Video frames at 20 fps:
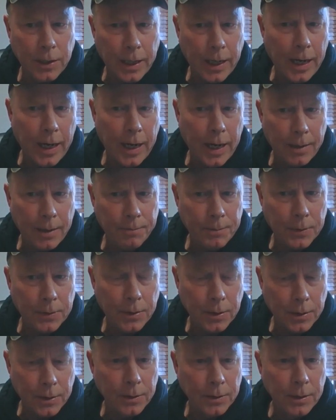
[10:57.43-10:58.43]
happen
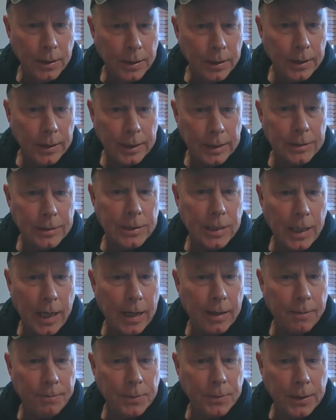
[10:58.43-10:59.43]
or is
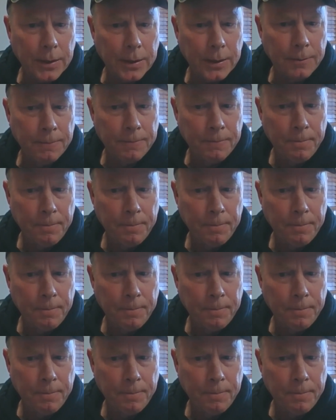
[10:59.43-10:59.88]
happening.